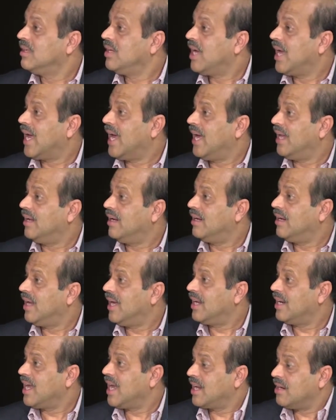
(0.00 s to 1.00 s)
So,
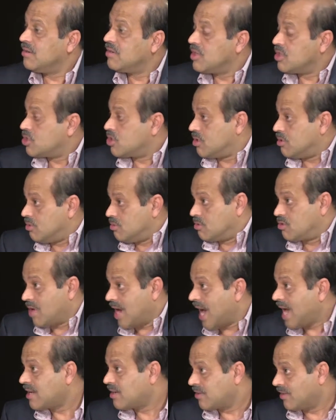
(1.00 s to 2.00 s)
and to
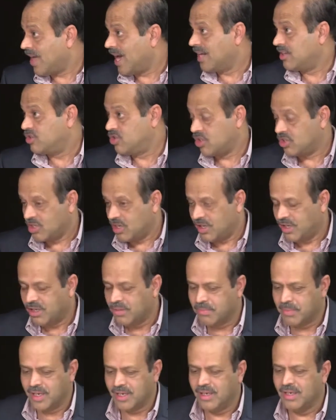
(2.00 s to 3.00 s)
add to that just a little
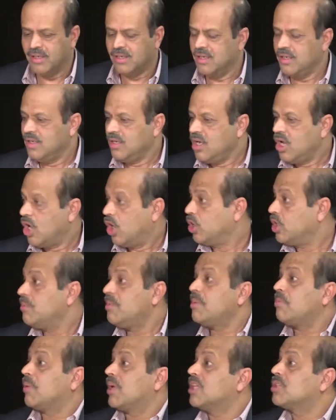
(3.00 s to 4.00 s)
bit,
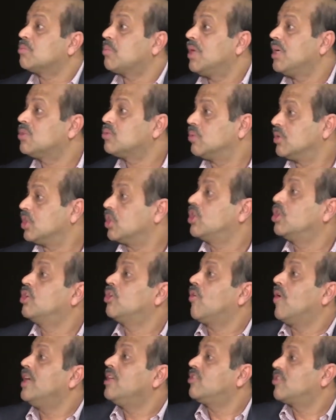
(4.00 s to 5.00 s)
ODB++ was a
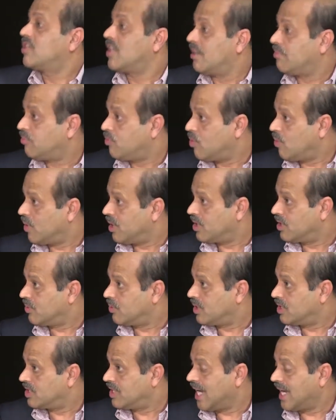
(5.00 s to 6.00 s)
great step forward
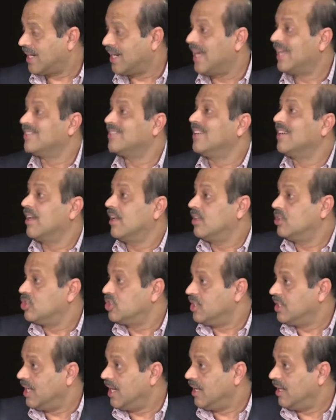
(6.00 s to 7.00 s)
towards that as
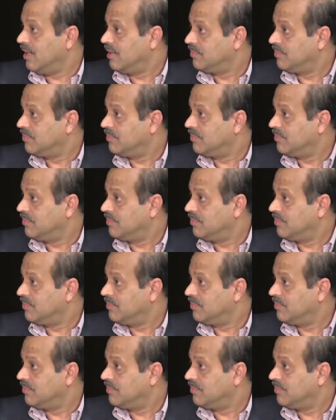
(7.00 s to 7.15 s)
intelligent data.